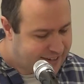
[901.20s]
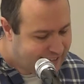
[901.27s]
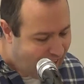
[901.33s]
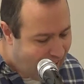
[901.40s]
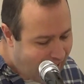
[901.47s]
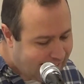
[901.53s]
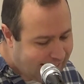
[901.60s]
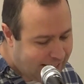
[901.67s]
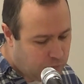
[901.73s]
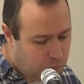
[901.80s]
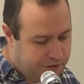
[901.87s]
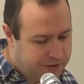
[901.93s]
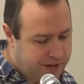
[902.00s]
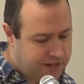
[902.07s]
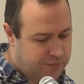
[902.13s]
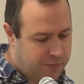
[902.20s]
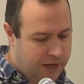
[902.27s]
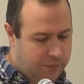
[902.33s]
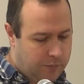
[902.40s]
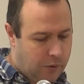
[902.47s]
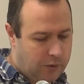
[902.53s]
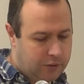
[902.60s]
is hanging with these
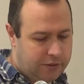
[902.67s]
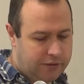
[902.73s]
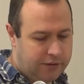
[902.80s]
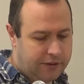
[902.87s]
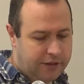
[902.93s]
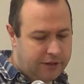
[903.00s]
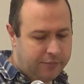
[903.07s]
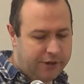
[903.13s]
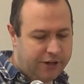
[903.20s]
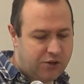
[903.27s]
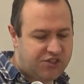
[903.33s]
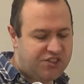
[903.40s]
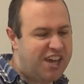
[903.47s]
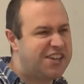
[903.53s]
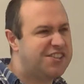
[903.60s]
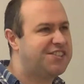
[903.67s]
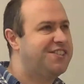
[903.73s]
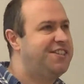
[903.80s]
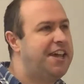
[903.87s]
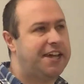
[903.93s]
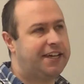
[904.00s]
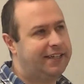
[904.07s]
people because they're
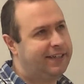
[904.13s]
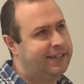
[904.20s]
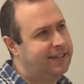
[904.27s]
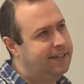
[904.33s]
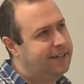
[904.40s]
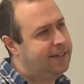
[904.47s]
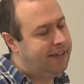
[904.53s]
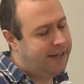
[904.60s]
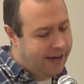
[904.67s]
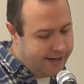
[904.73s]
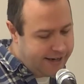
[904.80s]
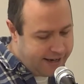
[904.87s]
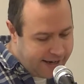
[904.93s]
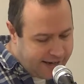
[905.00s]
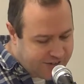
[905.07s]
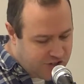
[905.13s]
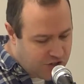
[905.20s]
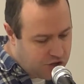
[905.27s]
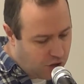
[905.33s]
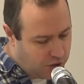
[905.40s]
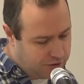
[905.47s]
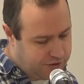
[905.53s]
sick and he's the
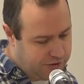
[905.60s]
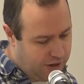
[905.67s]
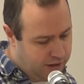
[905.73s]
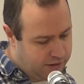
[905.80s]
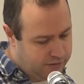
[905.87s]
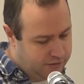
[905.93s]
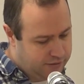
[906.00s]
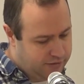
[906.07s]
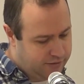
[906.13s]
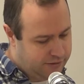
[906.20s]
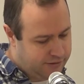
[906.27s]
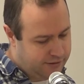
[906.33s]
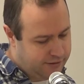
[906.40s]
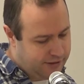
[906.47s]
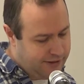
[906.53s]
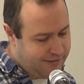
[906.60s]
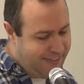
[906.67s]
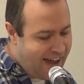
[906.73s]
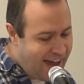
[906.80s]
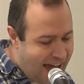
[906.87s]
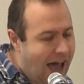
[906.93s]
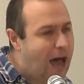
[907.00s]
doctor.
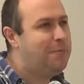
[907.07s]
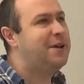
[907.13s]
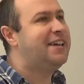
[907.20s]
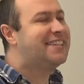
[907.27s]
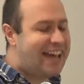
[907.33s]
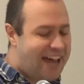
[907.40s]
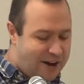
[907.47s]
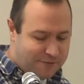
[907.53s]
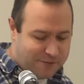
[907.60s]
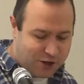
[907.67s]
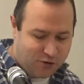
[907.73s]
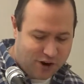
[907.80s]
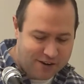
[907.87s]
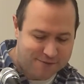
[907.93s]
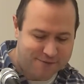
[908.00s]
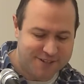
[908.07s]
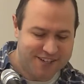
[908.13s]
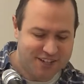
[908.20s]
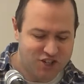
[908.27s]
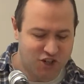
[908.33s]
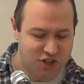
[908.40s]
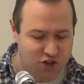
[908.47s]
They're happy to have the great
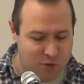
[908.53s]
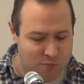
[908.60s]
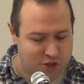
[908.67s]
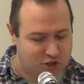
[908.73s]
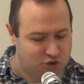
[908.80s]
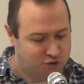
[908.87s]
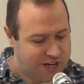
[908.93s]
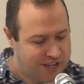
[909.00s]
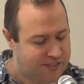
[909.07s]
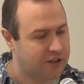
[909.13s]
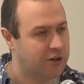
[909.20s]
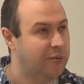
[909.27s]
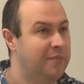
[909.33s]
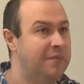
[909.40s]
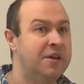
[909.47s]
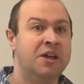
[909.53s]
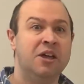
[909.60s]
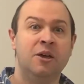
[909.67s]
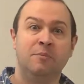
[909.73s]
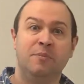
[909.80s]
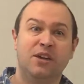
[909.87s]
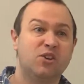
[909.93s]
physician come and treat them
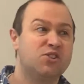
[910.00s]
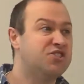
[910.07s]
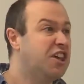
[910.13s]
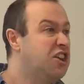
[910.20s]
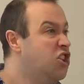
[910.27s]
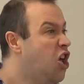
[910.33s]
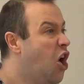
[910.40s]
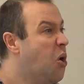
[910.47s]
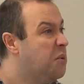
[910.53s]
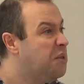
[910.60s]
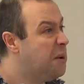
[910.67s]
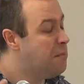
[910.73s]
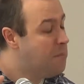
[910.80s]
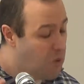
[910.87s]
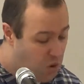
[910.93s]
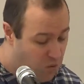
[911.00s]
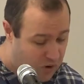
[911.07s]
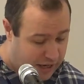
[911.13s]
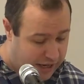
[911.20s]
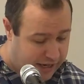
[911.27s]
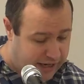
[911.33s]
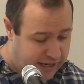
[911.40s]
because they know that
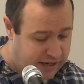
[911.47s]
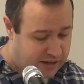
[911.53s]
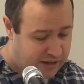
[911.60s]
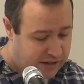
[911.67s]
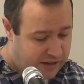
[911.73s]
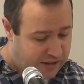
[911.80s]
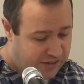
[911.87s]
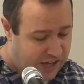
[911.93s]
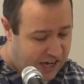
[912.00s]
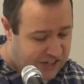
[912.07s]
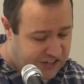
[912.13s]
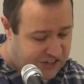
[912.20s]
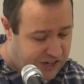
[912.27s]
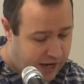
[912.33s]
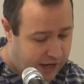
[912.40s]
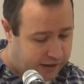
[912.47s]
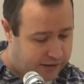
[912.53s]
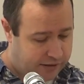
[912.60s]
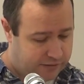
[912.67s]
morally they're sick.